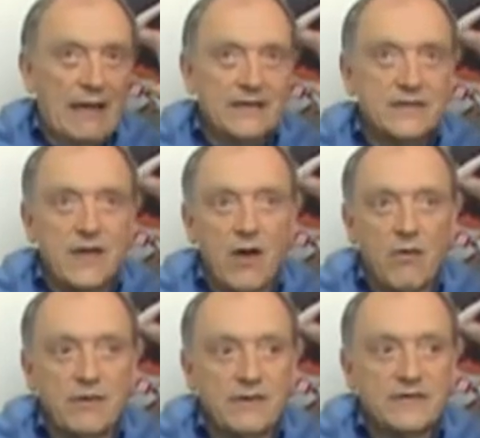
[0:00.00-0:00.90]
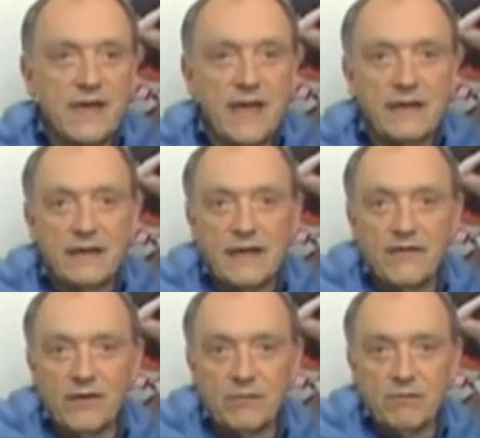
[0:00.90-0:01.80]
So when they're saying, give
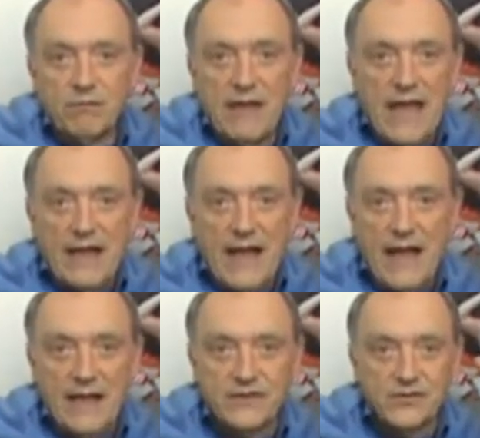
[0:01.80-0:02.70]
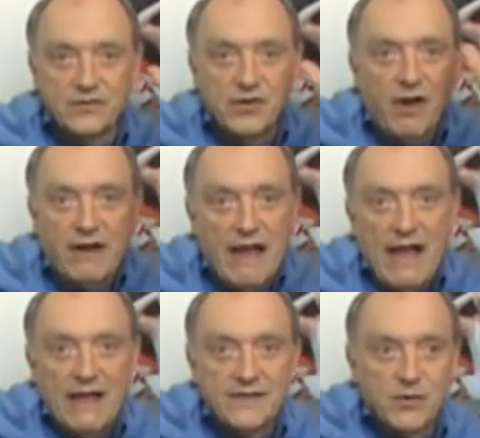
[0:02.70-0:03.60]
her black eyes or dark
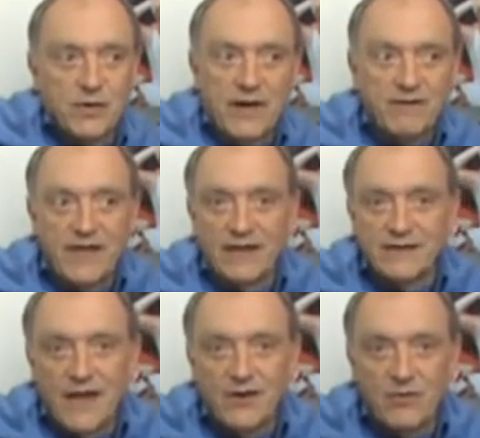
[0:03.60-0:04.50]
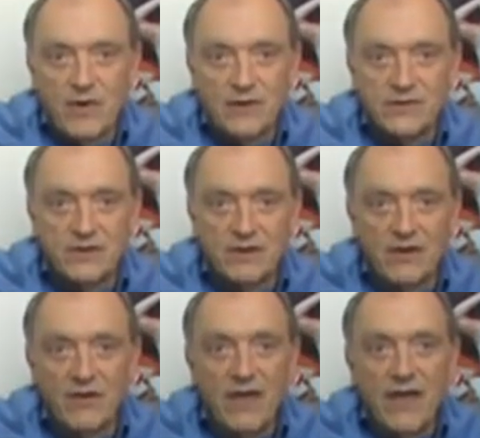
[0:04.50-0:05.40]
eyes or whatever that title was, you
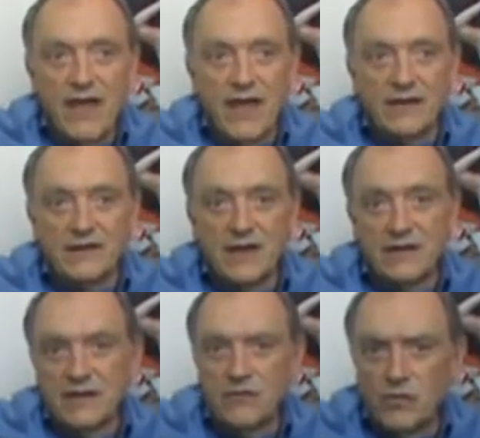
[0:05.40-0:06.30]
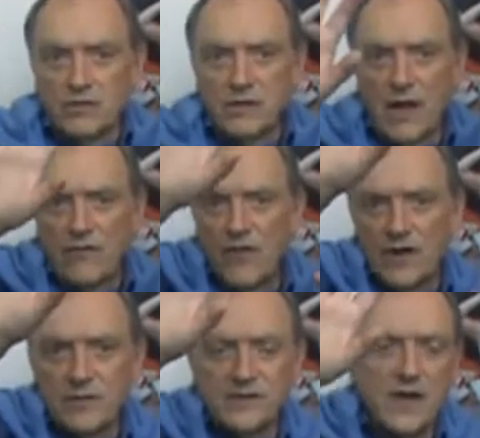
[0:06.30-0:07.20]
know, and not in
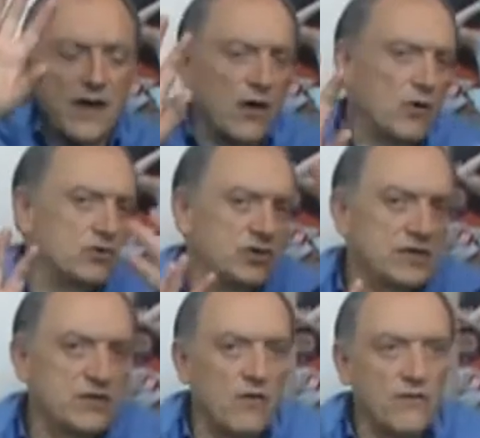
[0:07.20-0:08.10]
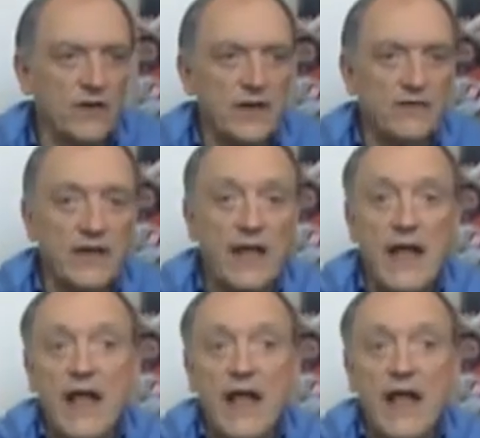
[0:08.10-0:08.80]
front of the Madonna, oh, she's so forgiving.